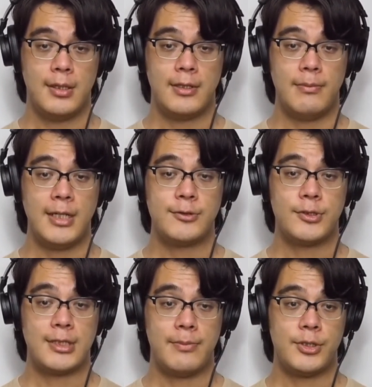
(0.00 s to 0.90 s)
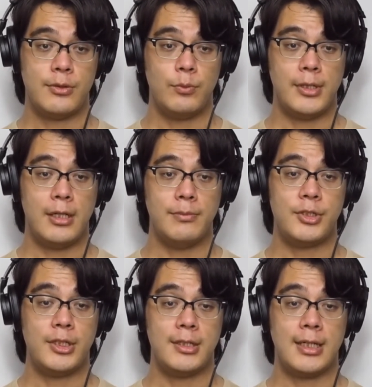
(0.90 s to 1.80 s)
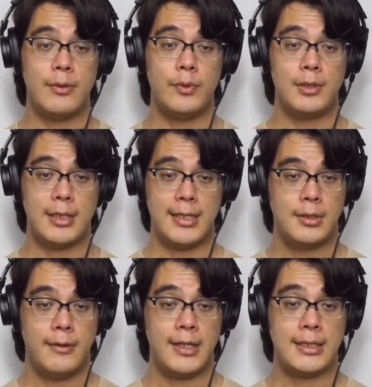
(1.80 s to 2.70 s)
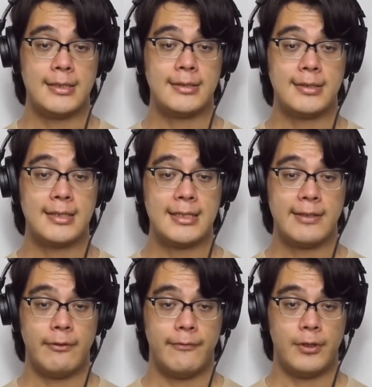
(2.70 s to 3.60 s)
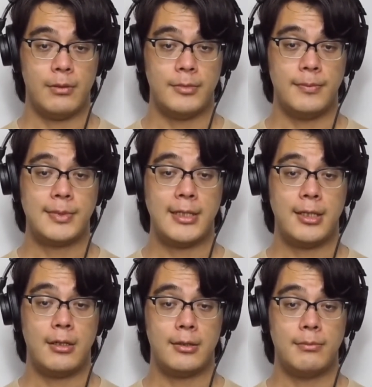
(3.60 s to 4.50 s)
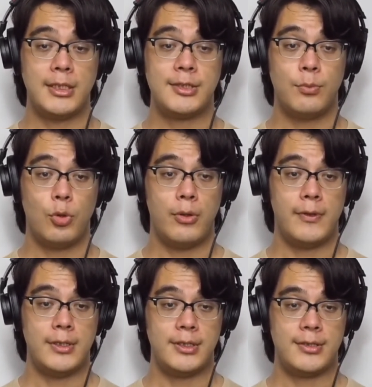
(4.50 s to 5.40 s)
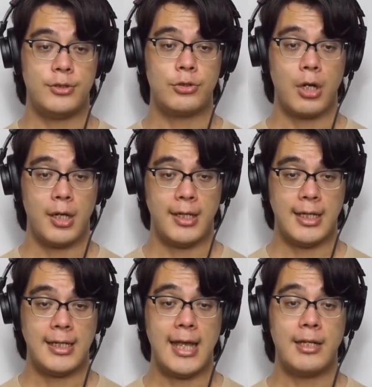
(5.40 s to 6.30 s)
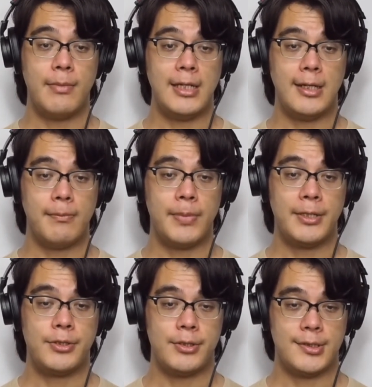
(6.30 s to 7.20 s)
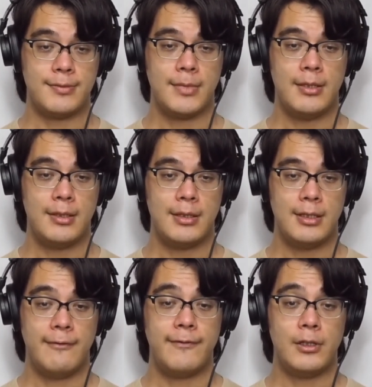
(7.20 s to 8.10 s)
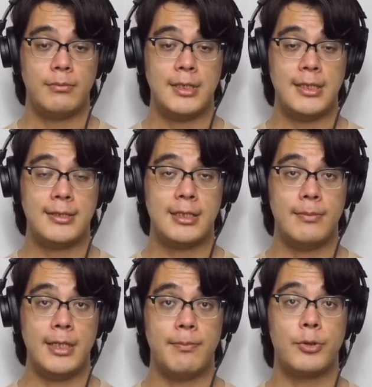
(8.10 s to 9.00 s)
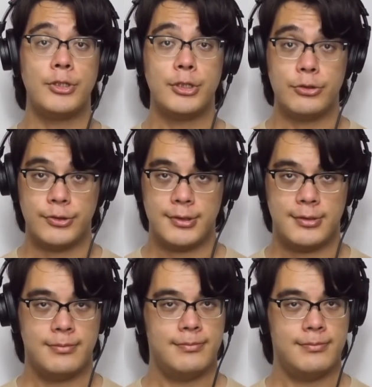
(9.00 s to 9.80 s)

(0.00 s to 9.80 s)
The mixed reception would help Shinkai realize that the success of a film depended on much more than just drawing and animating pictures. A film needed to be produced.